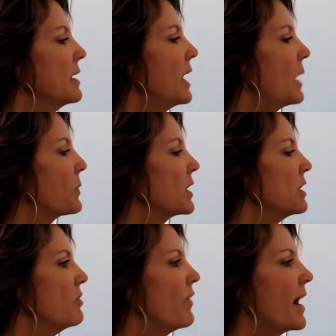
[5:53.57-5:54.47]
and we're going to
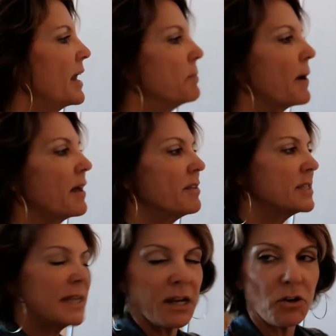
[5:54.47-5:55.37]
divide it by the
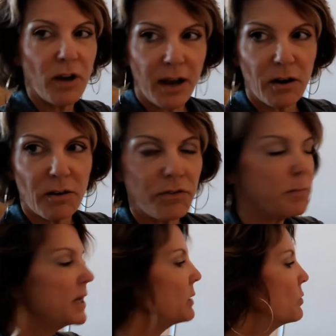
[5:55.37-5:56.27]
standard error of the
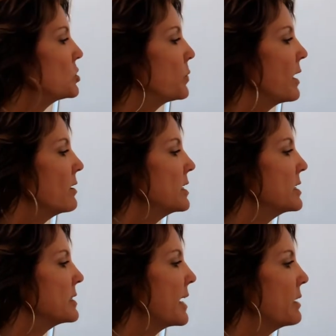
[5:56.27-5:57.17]
mean, which we already
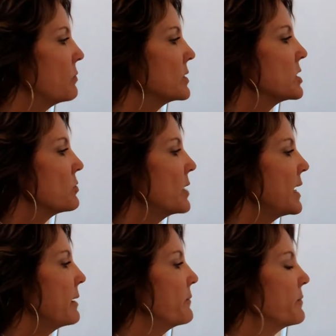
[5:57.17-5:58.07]
decided was
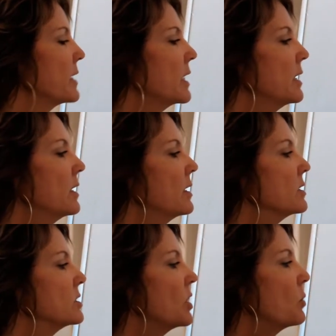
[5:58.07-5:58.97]
3.
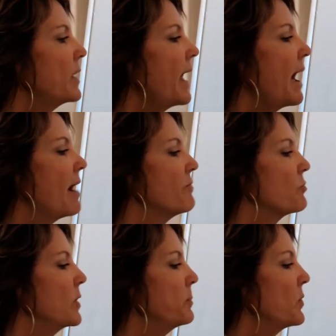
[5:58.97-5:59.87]
So we have
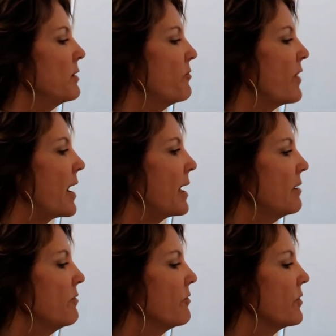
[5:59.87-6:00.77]

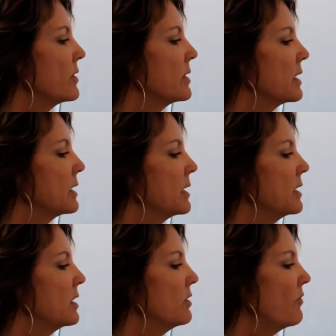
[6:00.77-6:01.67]
3.5
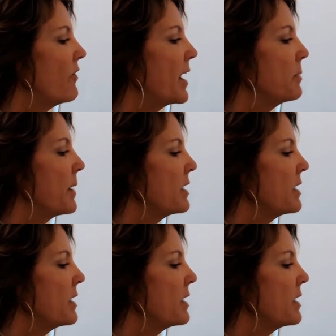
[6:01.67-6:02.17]
divided by